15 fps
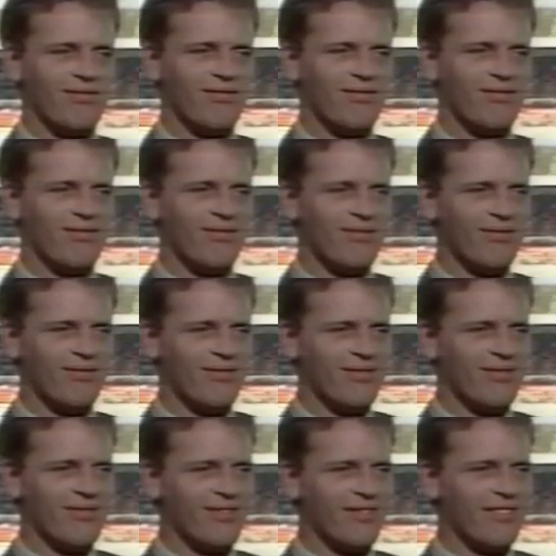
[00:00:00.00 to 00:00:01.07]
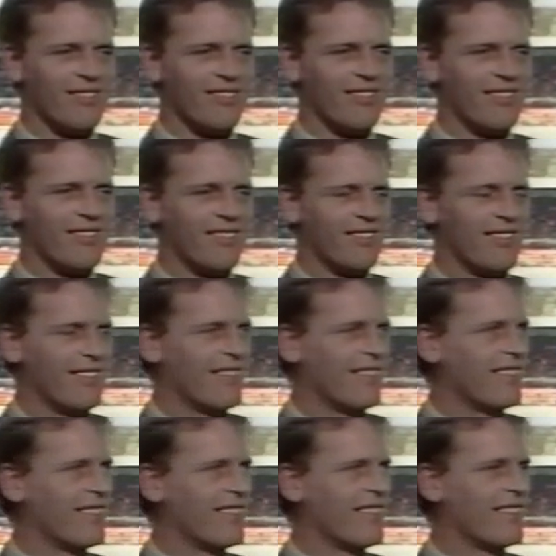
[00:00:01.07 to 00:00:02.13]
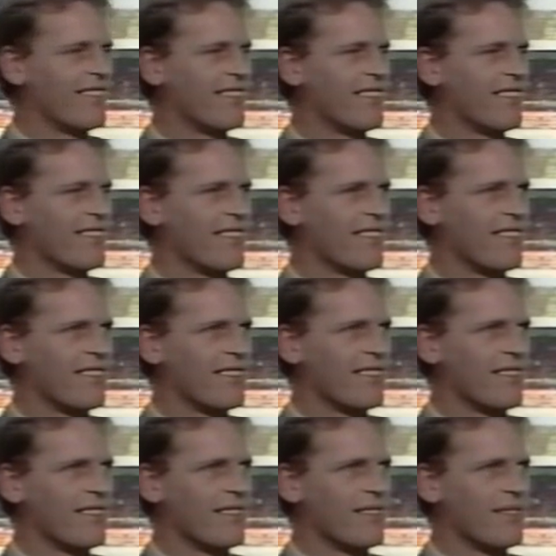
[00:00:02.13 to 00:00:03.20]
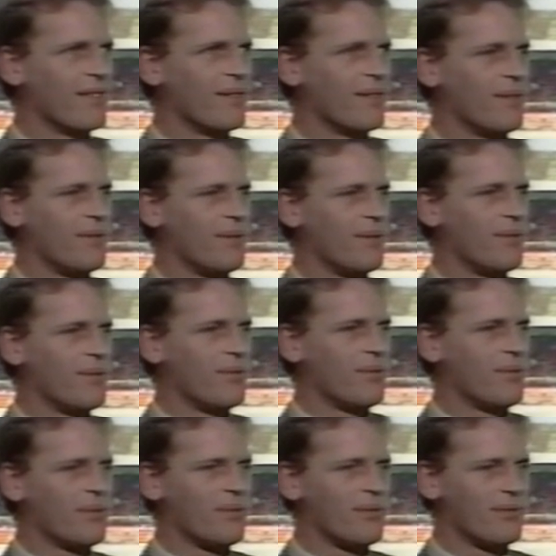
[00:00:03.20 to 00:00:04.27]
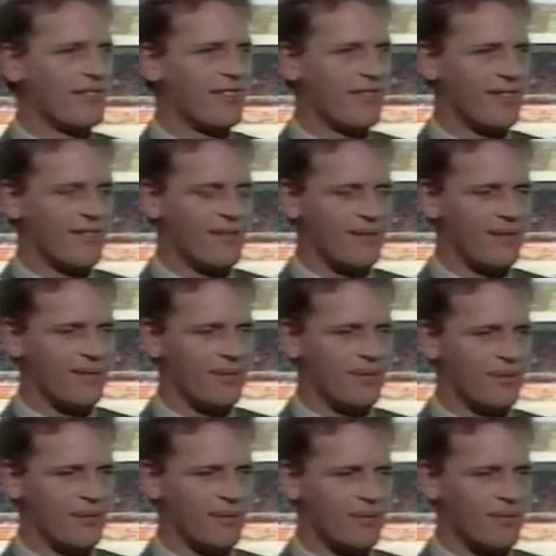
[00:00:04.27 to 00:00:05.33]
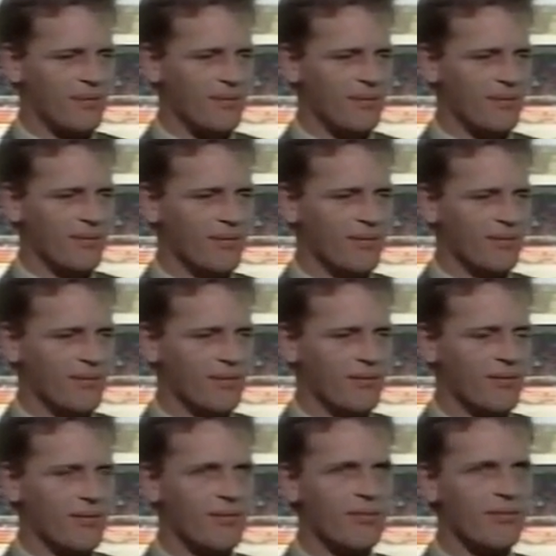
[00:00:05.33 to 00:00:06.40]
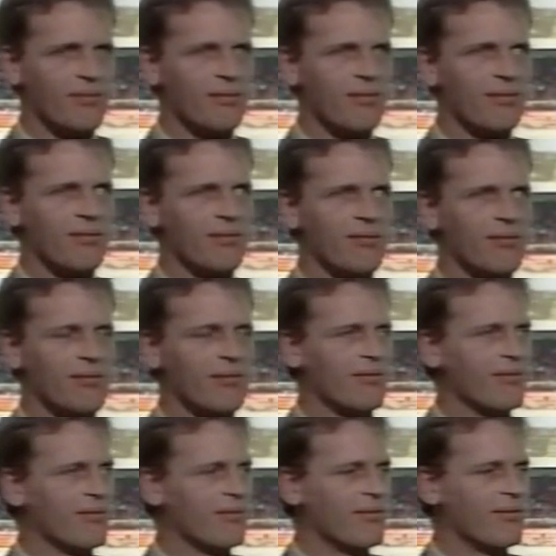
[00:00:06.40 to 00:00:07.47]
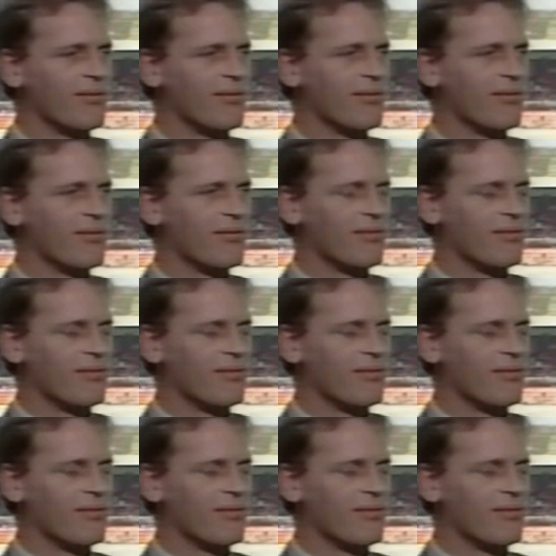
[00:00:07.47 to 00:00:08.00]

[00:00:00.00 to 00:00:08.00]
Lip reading: No words are spoken by the person on screen.